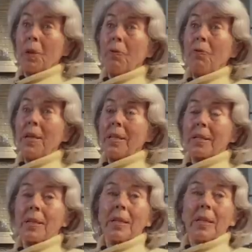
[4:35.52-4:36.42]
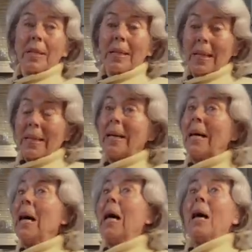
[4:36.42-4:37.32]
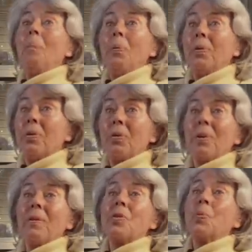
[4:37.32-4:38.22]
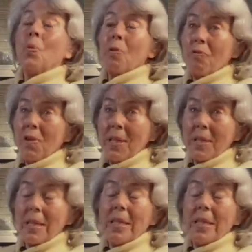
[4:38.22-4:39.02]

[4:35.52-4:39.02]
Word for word: big feet. And I happen to have small feet.